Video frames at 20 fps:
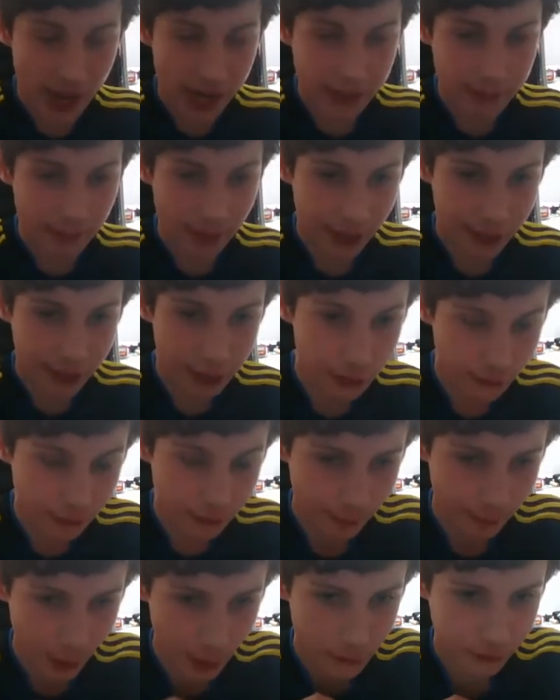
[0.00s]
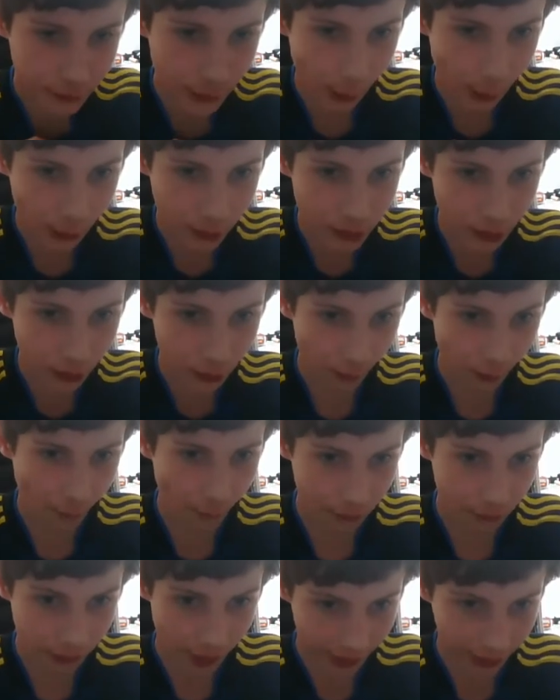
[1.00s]
name that you've both got on your
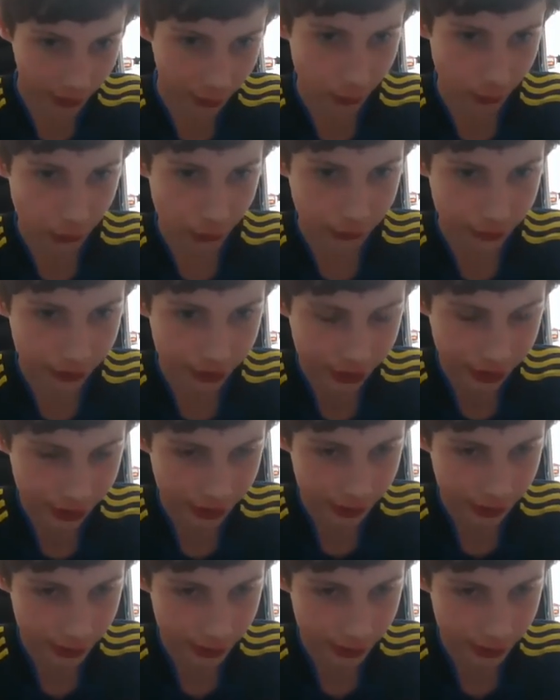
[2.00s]
records.